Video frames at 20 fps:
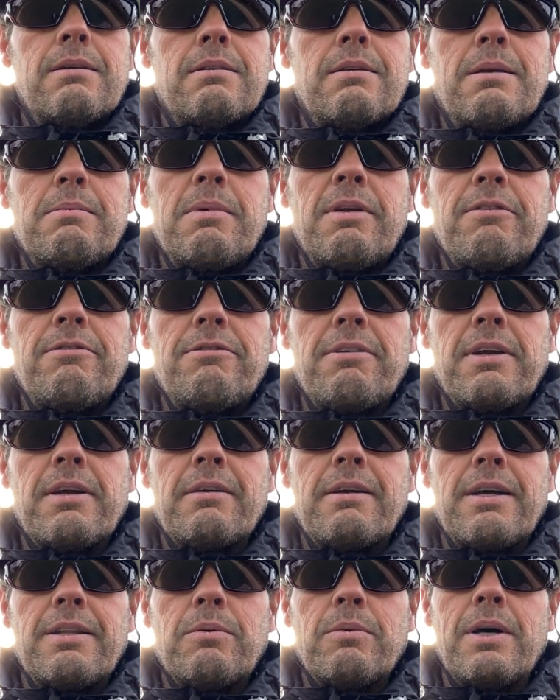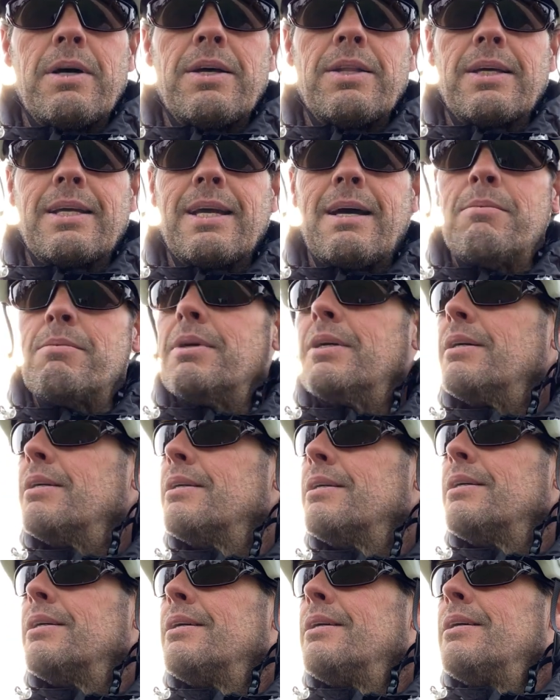get my finger out the way of the camera.
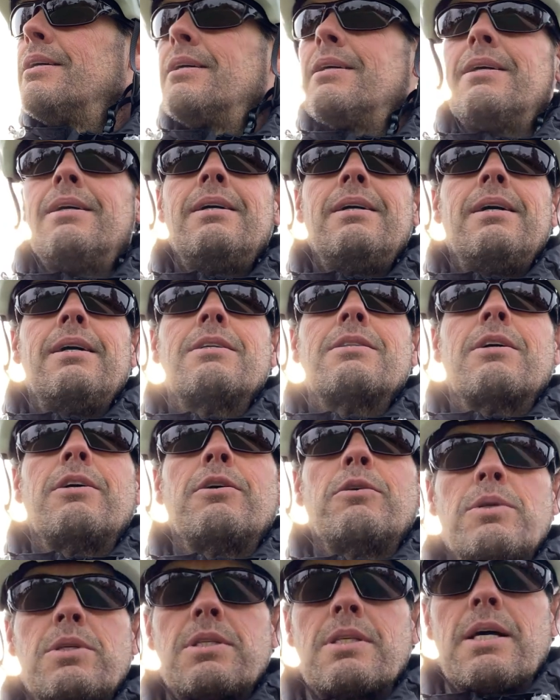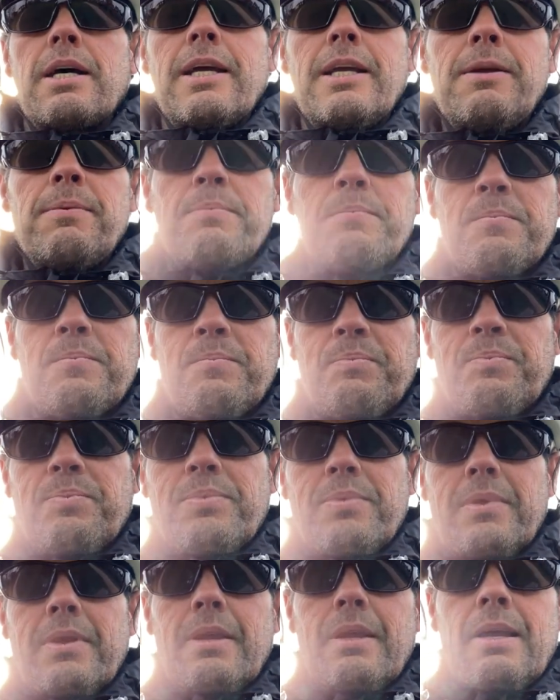As I always say,
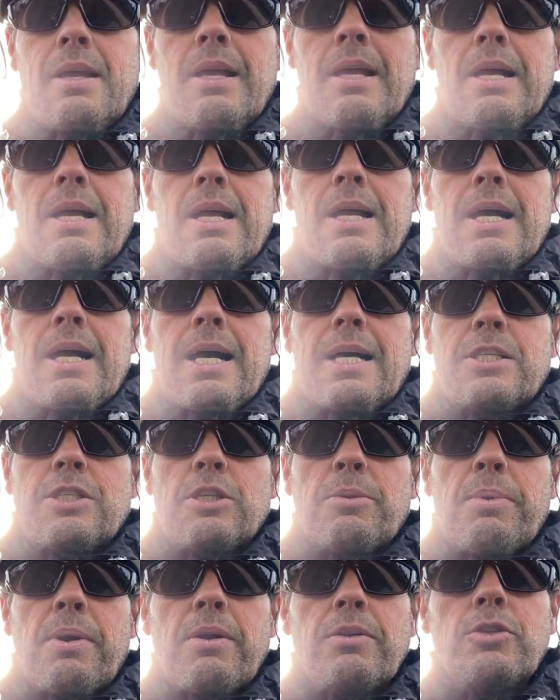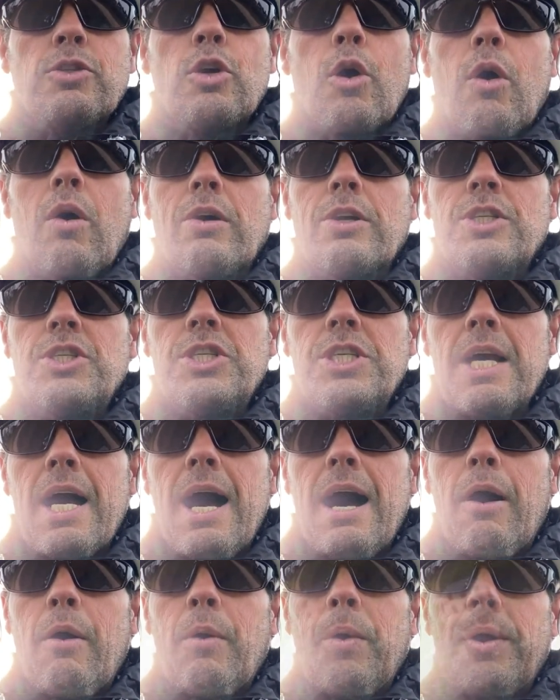hasta pronto,
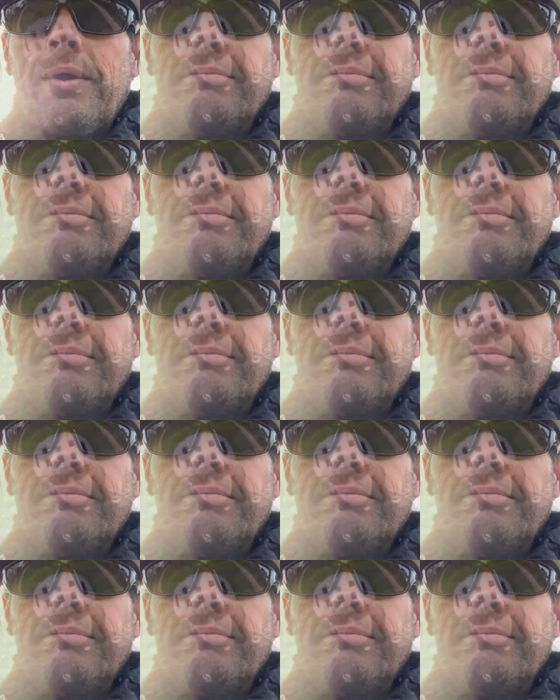ciao.